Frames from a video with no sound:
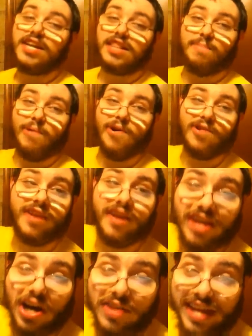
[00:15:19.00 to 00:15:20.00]
The person I
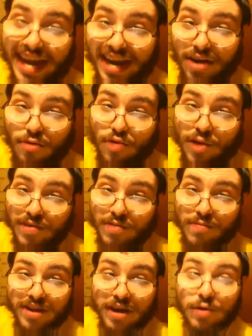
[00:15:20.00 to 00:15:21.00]
call the Interrupter
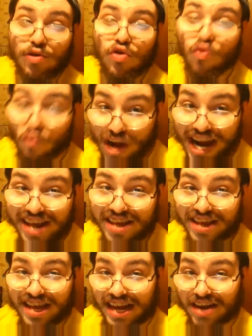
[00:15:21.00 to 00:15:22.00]
would go
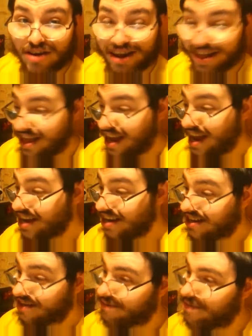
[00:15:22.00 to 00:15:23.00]
crazy hearing that
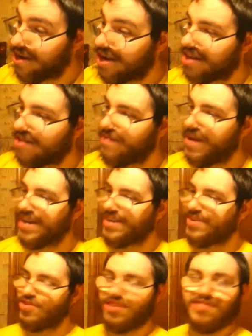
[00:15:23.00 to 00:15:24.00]
because of the fact
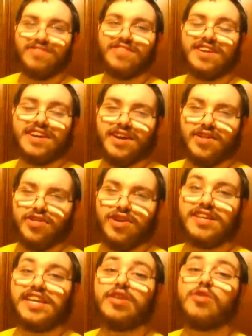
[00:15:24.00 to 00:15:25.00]
that
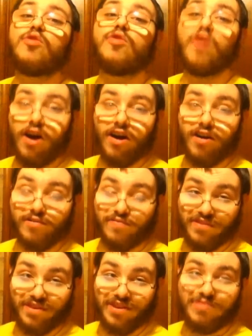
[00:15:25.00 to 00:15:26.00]
she's in
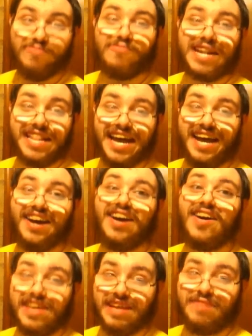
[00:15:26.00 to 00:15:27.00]
love with that
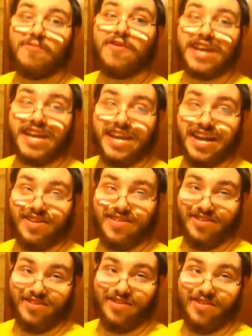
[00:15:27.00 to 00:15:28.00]
Huggy Wuggy
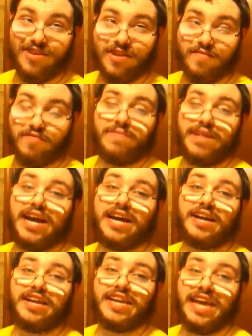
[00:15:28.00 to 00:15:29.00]
character from
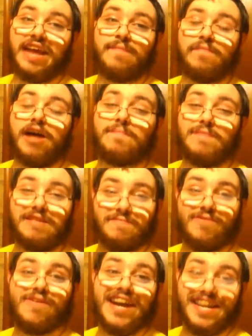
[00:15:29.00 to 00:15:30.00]
that game Poppy's
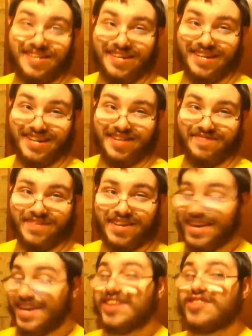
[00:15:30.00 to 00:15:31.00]
Playtime.
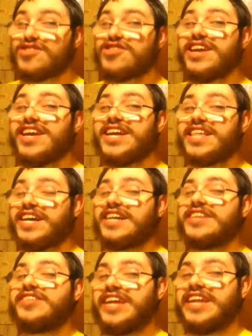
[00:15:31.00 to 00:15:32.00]
She is
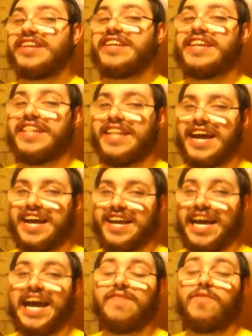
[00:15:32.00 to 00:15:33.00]
addicted to that,
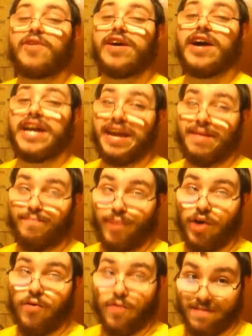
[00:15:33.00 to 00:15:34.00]
kind of like I am
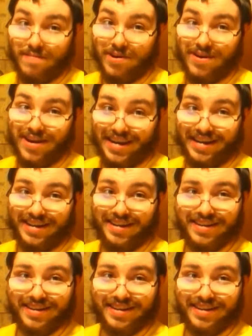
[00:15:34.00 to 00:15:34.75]
Pokemon.